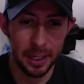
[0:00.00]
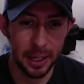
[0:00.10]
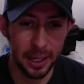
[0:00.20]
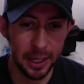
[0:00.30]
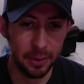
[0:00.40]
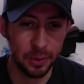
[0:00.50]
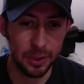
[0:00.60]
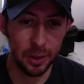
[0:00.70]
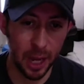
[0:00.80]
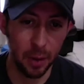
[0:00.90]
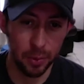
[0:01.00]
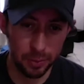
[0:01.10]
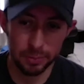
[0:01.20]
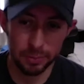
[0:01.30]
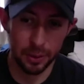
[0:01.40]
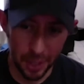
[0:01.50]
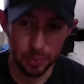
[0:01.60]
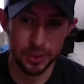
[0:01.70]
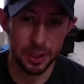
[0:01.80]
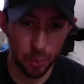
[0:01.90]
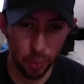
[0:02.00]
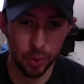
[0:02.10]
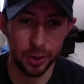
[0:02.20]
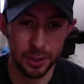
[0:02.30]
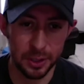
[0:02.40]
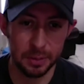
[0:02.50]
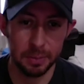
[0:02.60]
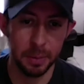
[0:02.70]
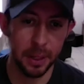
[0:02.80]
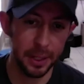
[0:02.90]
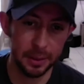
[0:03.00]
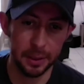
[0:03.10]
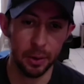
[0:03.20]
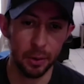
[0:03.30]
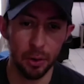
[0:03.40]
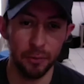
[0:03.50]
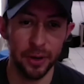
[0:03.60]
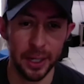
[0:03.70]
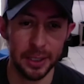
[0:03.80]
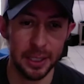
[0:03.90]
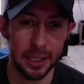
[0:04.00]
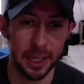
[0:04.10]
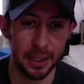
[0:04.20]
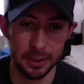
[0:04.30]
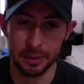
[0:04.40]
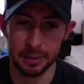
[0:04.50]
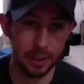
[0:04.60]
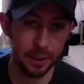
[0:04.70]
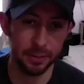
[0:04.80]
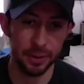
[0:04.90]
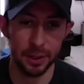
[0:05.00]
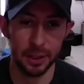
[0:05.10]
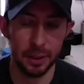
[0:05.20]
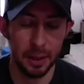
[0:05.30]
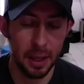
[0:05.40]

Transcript: and I, you know, that was in the works, but you know, COVID nineteen kind of just killed everything.